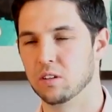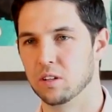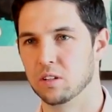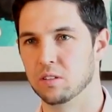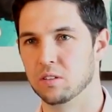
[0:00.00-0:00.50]

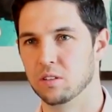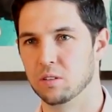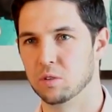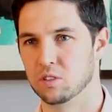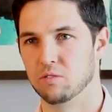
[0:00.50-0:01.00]

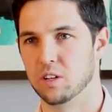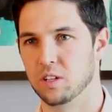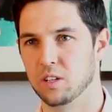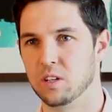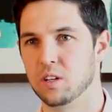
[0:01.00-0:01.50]
It wasn't a
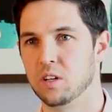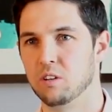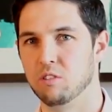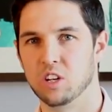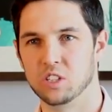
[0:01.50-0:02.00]
very
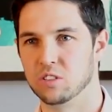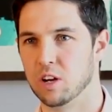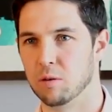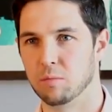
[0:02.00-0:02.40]
religious